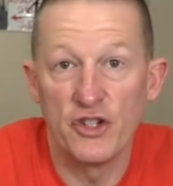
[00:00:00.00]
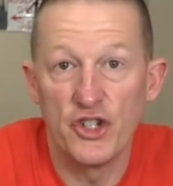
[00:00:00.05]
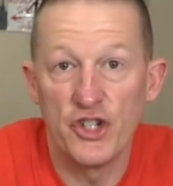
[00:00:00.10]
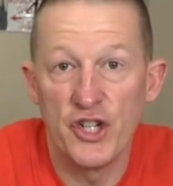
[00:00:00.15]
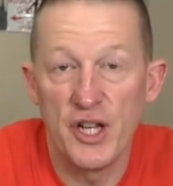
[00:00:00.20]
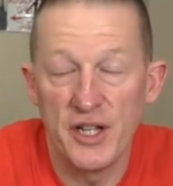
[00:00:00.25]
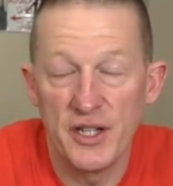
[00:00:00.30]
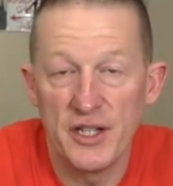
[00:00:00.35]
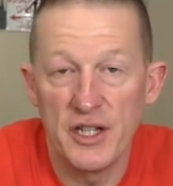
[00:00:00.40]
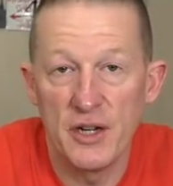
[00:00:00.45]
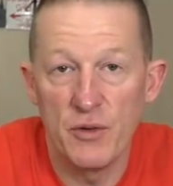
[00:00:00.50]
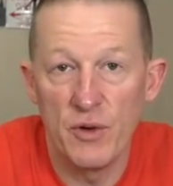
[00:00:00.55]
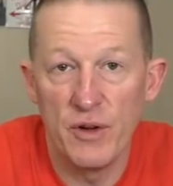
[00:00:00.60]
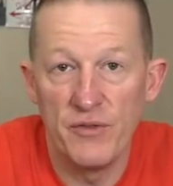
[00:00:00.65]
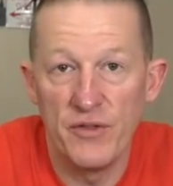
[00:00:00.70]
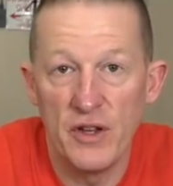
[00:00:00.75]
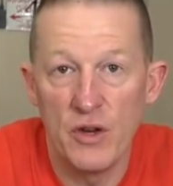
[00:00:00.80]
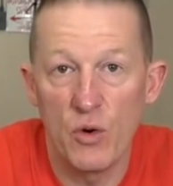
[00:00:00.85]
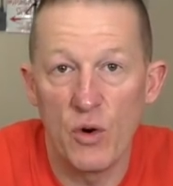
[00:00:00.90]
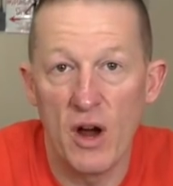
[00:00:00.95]
chintzy
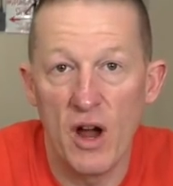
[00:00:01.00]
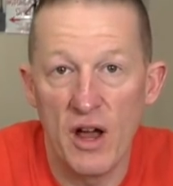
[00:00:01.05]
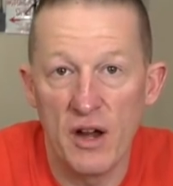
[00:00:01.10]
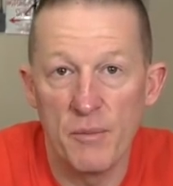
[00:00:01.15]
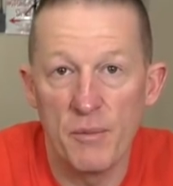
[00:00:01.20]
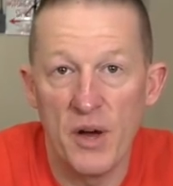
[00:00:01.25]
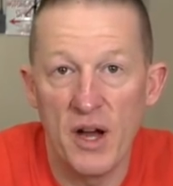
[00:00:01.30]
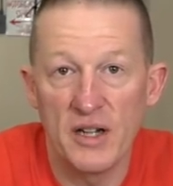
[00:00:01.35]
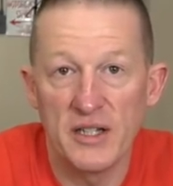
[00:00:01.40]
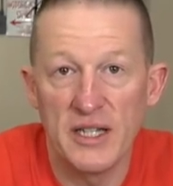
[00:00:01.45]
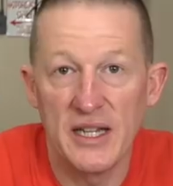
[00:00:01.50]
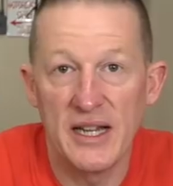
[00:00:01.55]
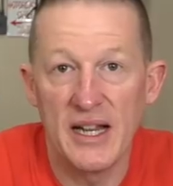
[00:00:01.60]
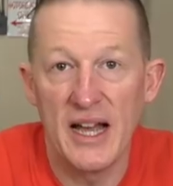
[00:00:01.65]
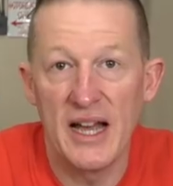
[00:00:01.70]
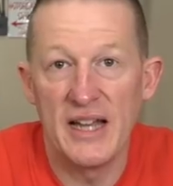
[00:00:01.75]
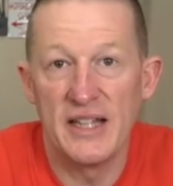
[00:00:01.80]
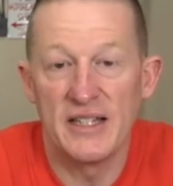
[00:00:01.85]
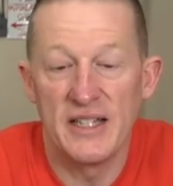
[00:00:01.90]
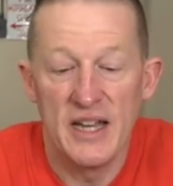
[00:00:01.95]
review or unboxing,
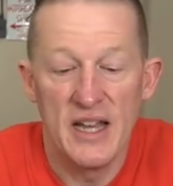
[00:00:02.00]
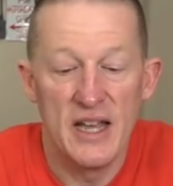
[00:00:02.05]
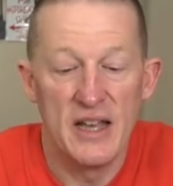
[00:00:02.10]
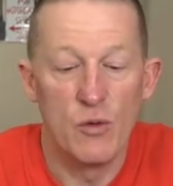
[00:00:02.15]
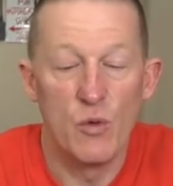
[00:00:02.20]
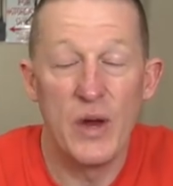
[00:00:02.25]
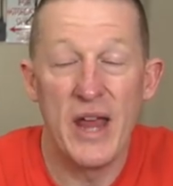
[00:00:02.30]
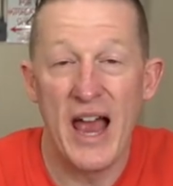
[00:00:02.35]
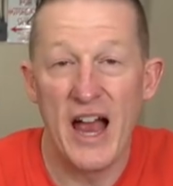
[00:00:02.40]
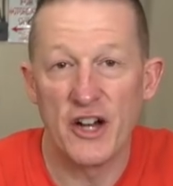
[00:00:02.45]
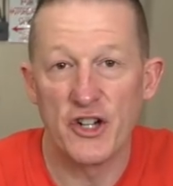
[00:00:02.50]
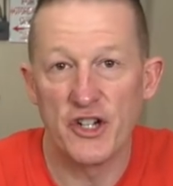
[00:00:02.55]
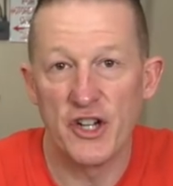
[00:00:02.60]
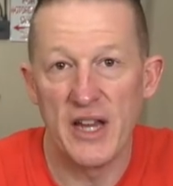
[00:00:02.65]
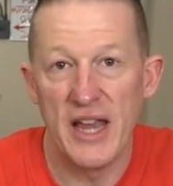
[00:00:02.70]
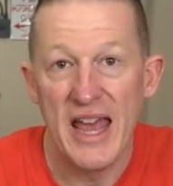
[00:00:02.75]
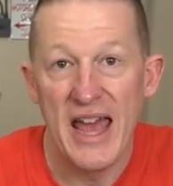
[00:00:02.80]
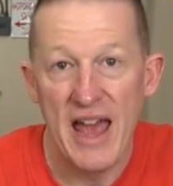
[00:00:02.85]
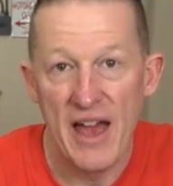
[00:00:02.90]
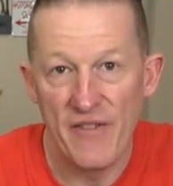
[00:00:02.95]
guys. We
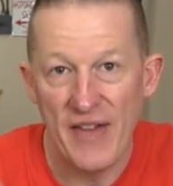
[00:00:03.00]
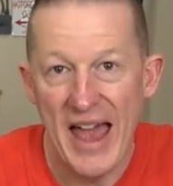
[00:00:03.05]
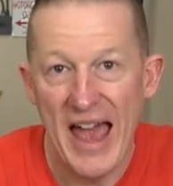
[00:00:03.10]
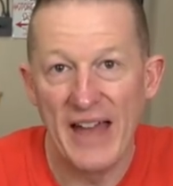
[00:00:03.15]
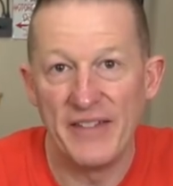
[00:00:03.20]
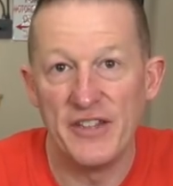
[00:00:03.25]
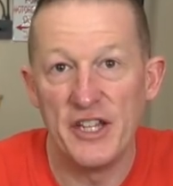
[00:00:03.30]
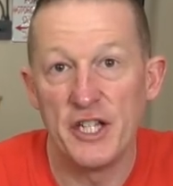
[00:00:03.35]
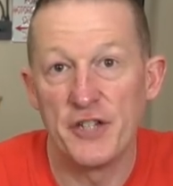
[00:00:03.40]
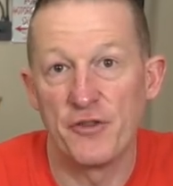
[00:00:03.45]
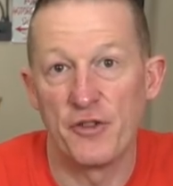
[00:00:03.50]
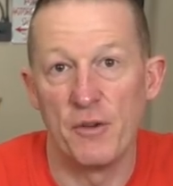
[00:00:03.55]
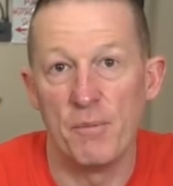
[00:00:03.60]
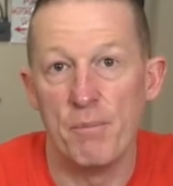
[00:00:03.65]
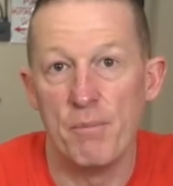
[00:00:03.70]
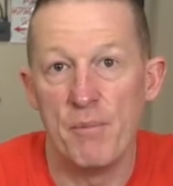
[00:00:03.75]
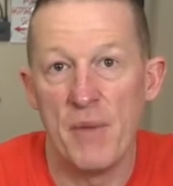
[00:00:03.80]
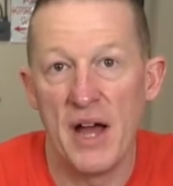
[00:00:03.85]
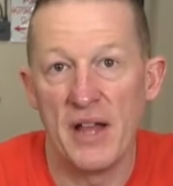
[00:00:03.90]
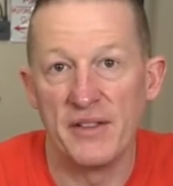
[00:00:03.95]
actually have had these for
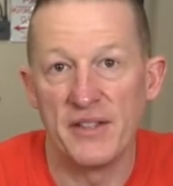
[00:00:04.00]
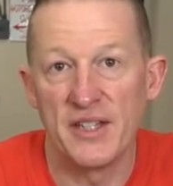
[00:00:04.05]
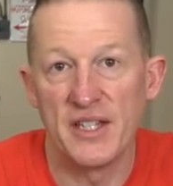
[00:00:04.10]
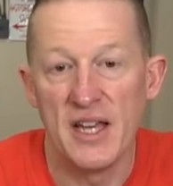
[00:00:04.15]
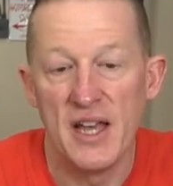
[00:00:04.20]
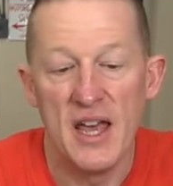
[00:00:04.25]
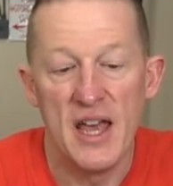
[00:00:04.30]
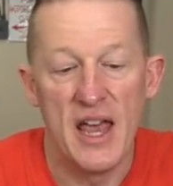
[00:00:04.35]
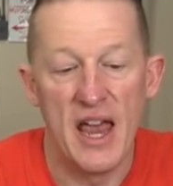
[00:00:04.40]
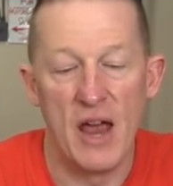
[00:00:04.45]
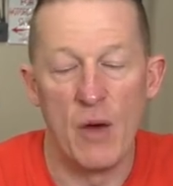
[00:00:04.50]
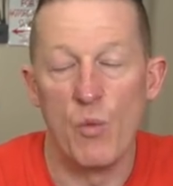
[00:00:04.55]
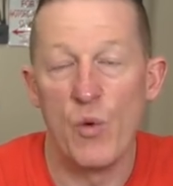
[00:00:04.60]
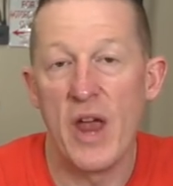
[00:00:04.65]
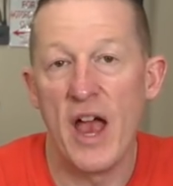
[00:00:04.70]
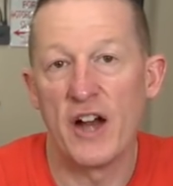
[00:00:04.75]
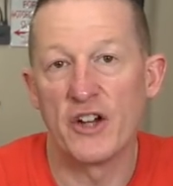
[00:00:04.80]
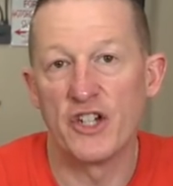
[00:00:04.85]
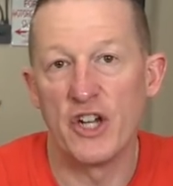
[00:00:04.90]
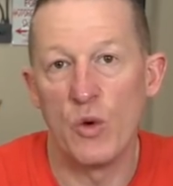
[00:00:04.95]
months, and
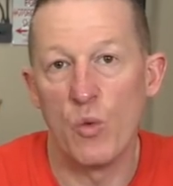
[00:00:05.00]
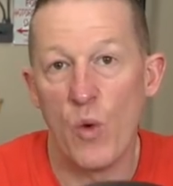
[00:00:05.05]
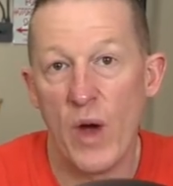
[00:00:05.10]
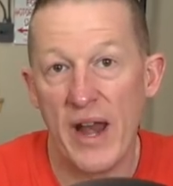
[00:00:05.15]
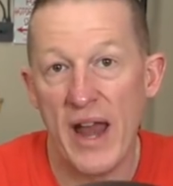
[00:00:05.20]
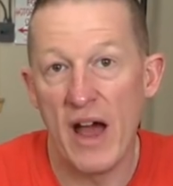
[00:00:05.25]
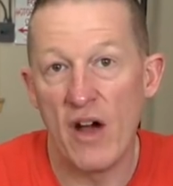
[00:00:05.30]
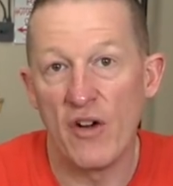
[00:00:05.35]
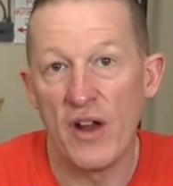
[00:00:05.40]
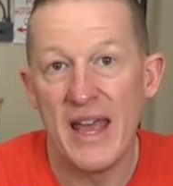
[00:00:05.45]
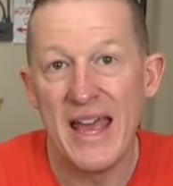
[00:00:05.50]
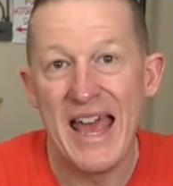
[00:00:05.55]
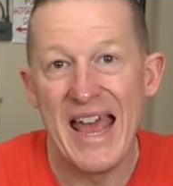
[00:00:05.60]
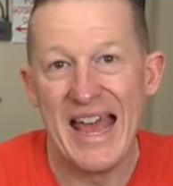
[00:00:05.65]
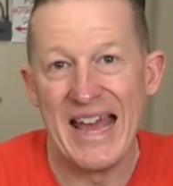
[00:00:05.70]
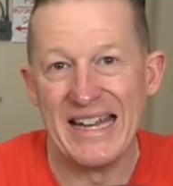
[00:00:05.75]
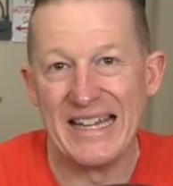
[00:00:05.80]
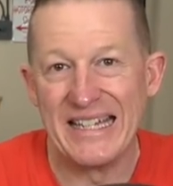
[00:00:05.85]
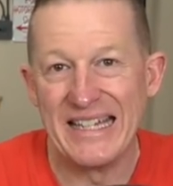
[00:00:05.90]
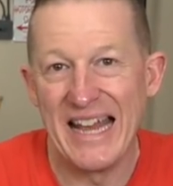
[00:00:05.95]
we actually went out
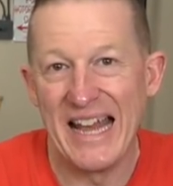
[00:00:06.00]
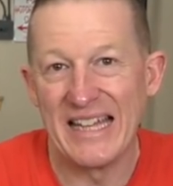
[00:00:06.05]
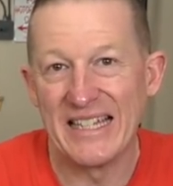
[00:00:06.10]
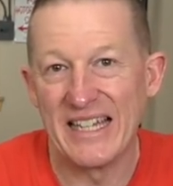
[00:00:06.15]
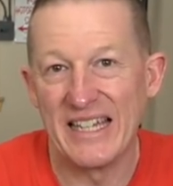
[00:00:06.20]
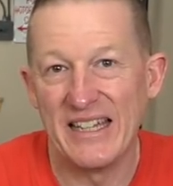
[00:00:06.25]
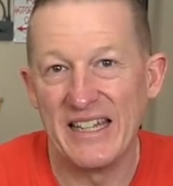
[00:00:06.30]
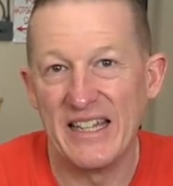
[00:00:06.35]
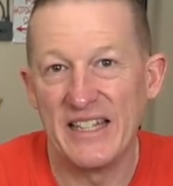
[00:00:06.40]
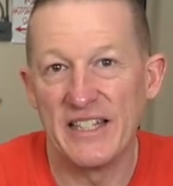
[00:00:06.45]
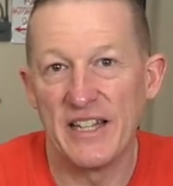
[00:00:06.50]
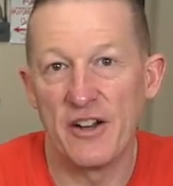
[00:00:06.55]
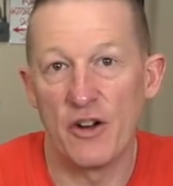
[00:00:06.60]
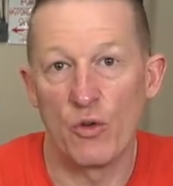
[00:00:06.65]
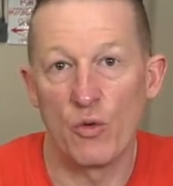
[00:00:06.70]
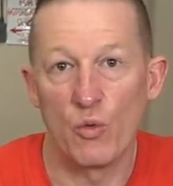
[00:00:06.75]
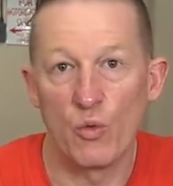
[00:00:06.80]
and tested these in a